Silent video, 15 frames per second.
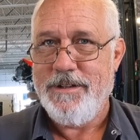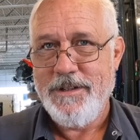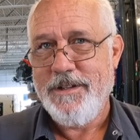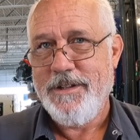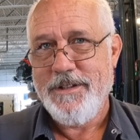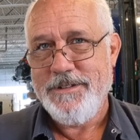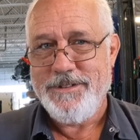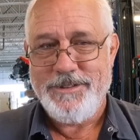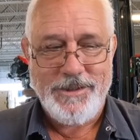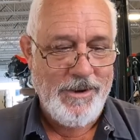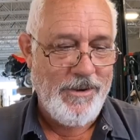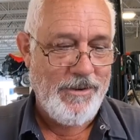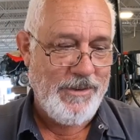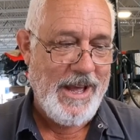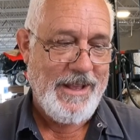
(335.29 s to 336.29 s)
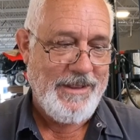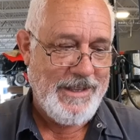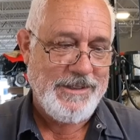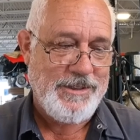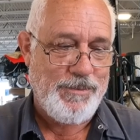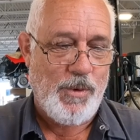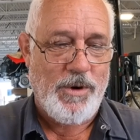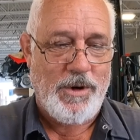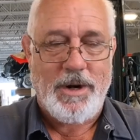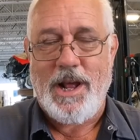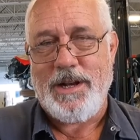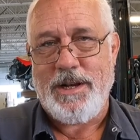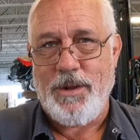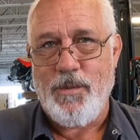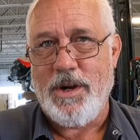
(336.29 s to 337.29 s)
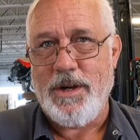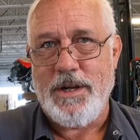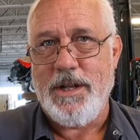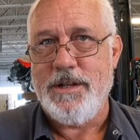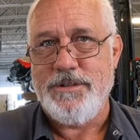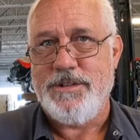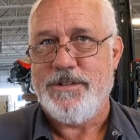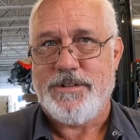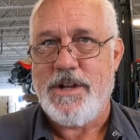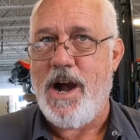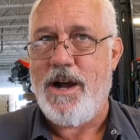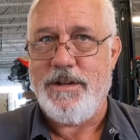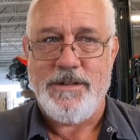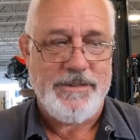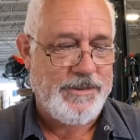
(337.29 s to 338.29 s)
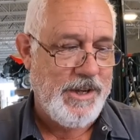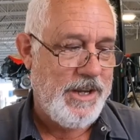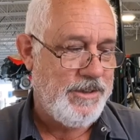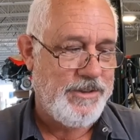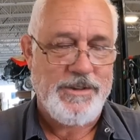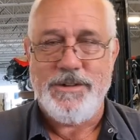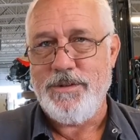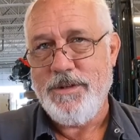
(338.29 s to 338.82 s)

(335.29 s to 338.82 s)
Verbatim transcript: Right. So that's more than likely what it is, just condensation.